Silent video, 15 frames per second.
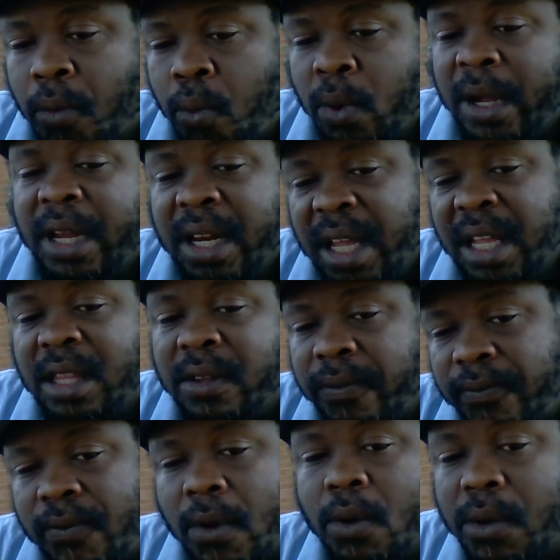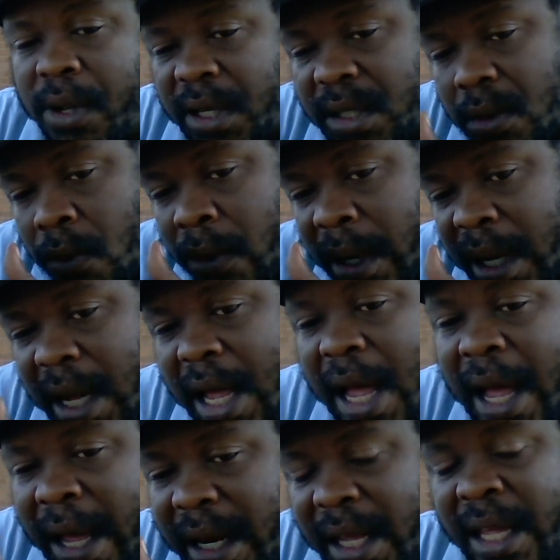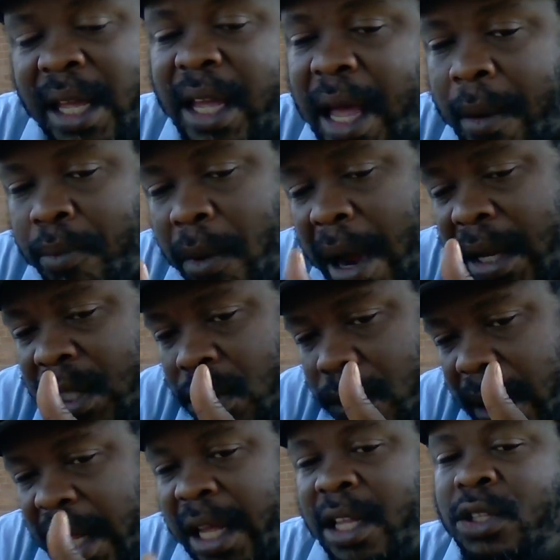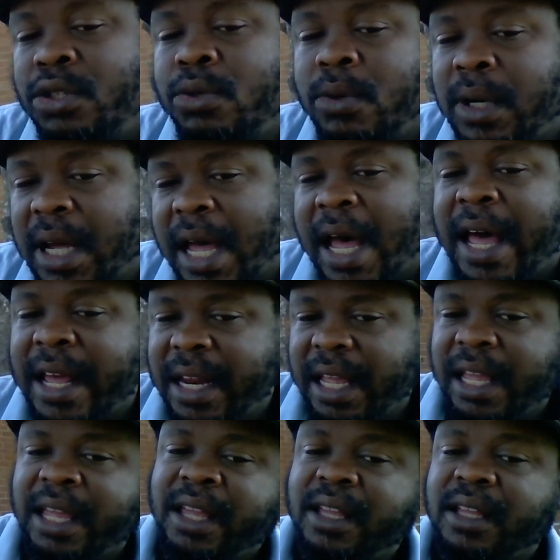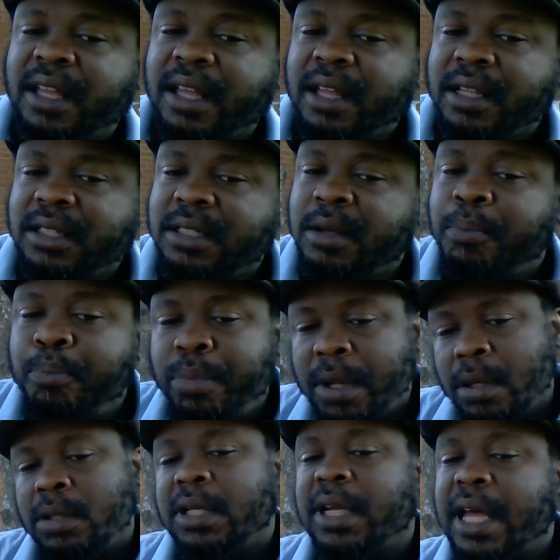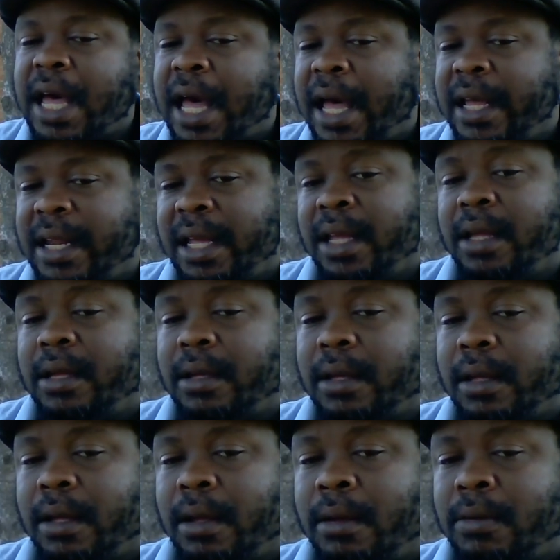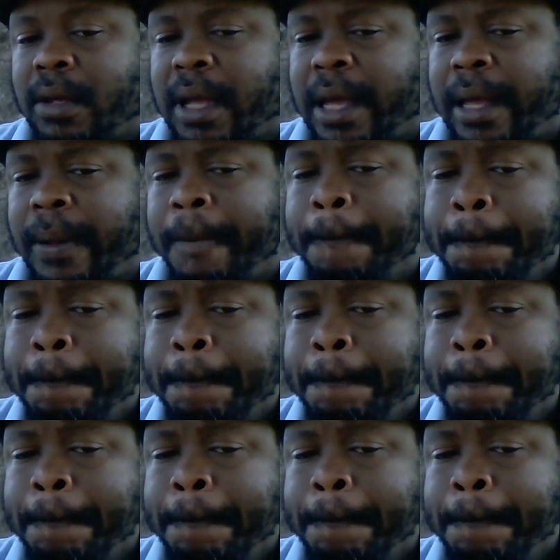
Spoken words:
We need to focus on Achad Inc. I brought you into Achad Inc. to build Achad Inc. Okay?